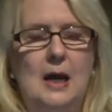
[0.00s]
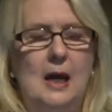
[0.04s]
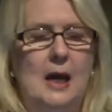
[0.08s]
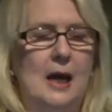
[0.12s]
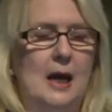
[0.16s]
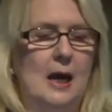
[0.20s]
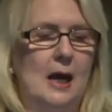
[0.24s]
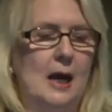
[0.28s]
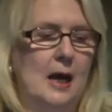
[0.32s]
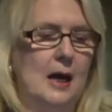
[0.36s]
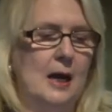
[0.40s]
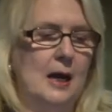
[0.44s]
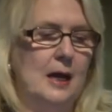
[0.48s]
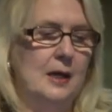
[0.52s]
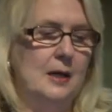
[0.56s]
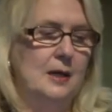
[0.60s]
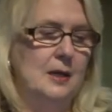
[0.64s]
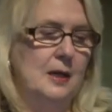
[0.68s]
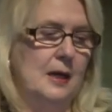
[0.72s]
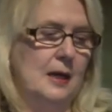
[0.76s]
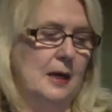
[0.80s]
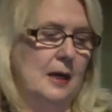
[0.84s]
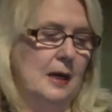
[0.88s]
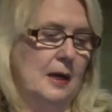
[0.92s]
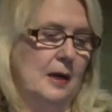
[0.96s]
And
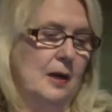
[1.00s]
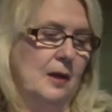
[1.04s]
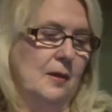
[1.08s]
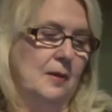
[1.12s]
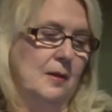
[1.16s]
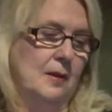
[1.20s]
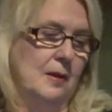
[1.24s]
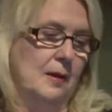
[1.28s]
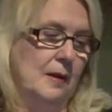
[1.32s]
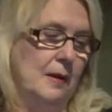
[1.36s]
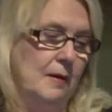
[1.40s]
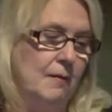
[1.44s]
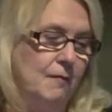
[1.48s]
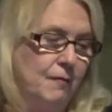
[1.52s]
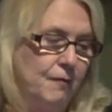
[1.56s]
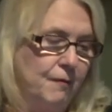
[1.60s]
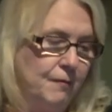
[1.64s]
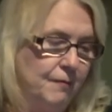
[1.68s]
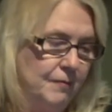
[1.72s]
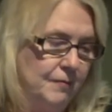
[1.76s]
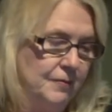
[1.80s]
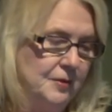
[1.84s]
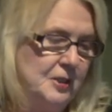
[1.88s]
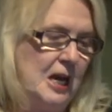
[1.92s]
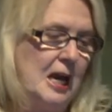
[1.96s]

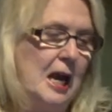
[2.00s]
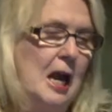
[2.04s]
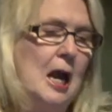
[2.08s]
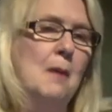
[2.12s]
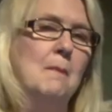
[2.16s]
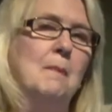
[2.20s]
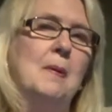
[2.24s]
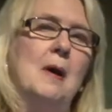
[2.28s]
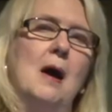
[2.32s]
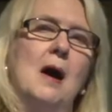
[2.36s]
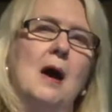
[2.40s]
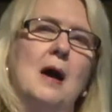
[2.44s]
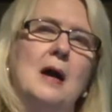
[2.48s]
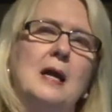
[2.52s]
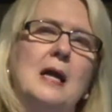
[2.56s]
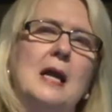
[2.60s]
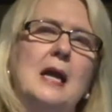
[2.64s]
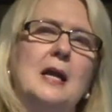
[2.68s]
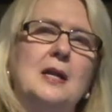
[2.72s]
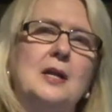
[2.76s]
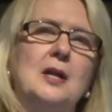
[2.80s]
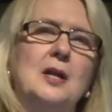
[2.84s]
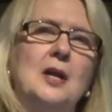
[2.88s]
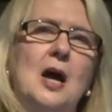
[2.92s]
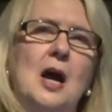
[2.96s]
Tampa
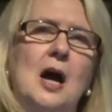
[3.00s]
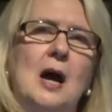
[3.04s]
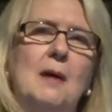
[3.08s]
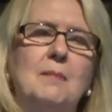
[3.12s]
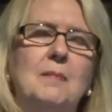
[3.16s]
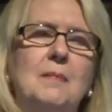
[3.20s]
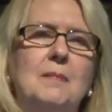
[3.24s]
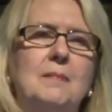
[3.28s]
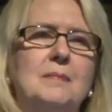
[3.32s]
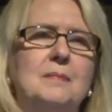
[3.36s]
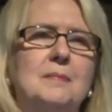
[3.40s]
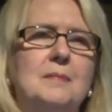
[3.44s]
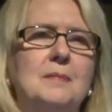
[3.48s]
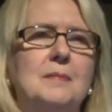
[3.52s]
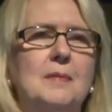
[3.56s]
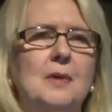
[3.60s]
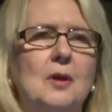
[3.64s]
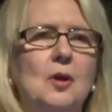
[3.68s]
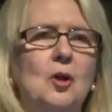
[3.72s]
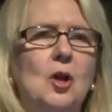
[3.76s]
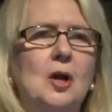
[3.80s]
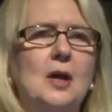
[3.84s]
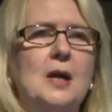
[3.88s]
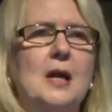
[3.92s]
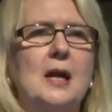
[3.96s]
ended up
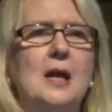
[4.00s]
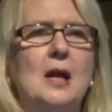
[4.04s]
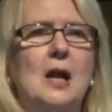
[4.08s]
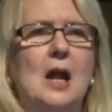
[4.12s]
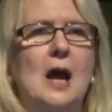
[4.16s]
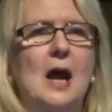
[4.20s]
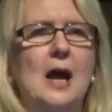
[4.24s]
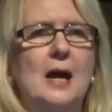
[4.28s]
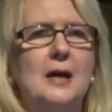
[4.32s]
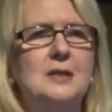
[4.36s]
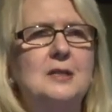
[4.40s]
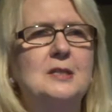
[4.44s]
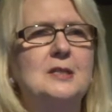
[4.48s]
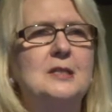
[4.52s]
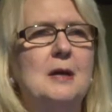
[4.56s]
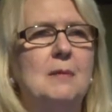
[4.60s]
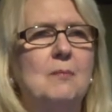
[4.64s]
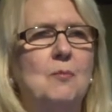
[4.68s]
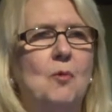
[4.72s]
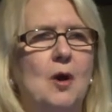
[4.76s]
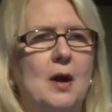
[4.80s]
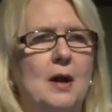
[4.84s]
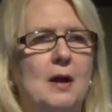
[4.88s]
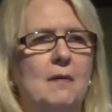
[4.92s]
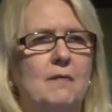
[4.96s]
looking like
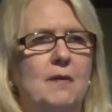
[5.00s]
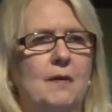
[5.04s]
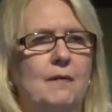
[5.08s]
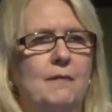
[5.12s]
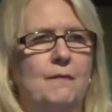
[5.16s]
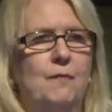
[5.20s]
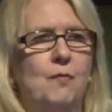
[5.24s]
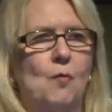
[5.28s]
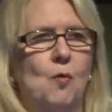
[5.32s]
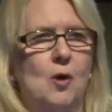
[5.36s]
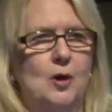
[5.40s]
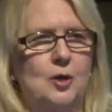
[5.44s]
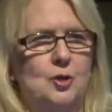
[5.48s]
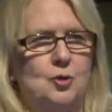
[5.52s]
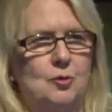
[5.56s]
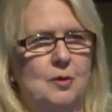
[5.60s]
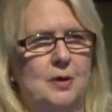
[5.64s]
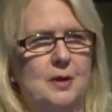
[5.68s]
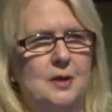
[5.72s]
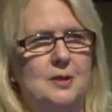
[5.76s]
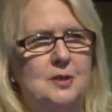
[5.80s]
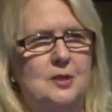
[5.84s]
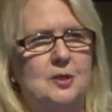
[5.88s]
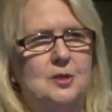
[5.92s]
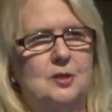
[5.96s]
somewhat of a
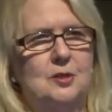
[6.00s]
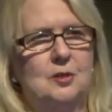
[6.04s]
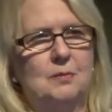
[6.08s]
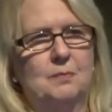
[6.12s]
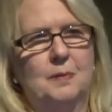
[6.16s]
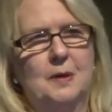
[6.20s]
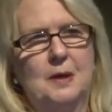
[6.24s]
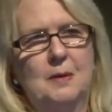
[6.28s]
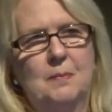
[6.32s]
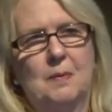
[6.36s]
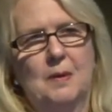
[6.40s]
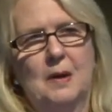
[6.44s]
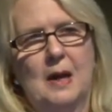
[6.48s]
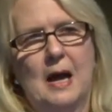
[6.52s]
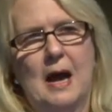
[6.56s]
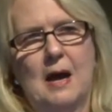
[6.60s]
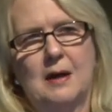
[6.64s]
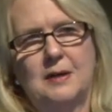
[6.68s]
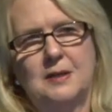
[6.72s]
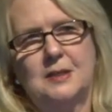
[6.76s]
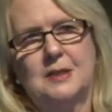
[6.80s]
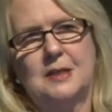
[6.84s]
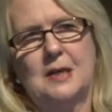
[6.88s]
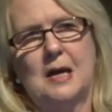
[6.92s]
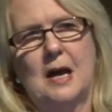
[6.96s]
fortress to people
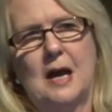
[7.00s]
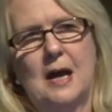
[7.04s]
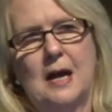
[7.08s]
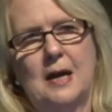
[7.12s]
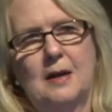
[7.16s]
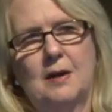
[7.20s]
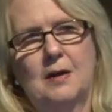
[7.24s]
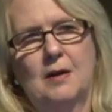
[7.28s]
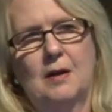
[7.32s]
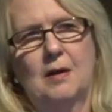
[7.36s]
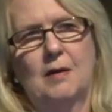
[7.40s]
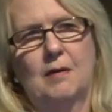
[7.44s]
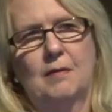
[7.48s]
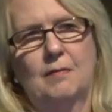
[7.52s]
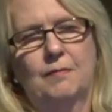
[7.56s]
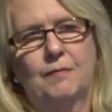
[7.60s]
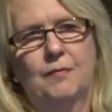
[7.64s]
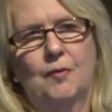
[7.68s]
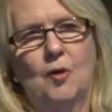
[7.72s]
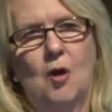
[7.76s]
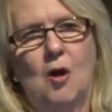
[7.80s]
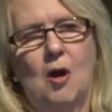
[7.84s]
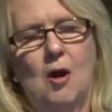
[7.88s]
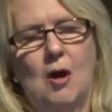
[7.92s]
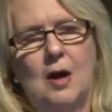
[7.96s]
outside of
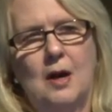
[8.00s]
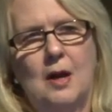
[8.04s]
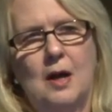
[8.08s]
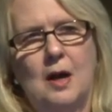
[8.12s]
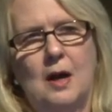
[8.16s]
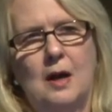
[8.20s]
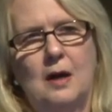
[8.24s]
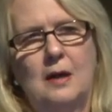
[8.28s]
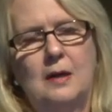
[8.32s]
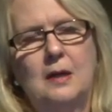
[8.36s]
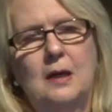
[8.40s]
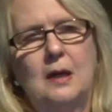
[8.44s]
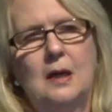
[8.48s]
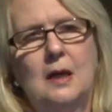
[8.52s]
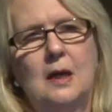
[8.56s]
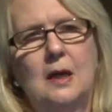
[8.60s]
Florida.